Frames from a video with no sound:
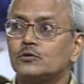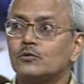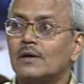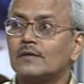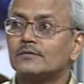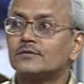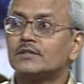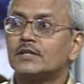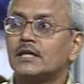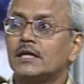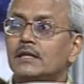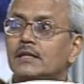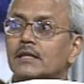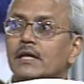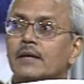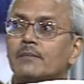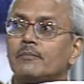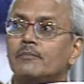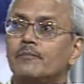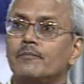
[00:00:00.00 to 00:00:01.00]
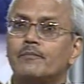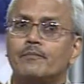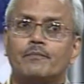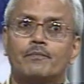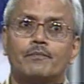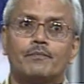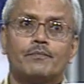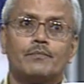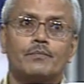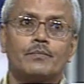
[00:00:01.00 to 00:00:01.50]
You have seen him,
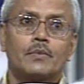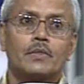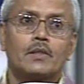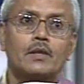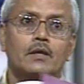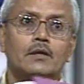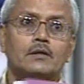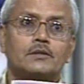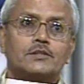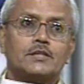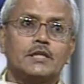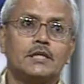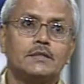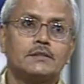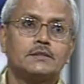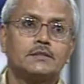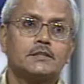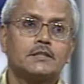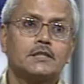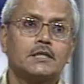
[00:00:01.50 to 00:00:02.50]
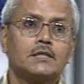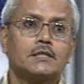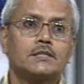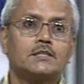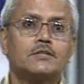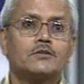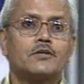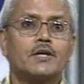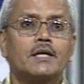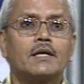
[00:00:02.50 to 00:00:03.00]
seen
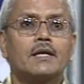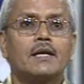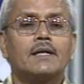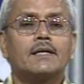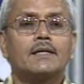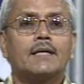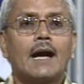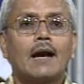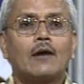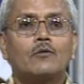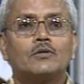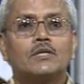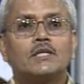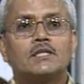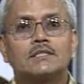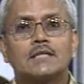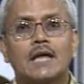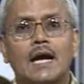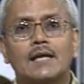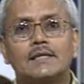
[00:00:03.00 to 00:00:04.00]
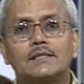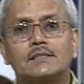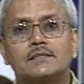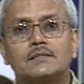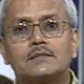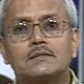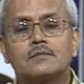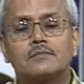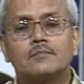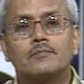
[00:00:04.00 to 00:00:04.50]
tears trickling down his
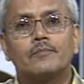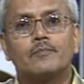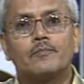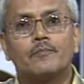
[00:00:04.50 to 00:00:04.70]
eyes,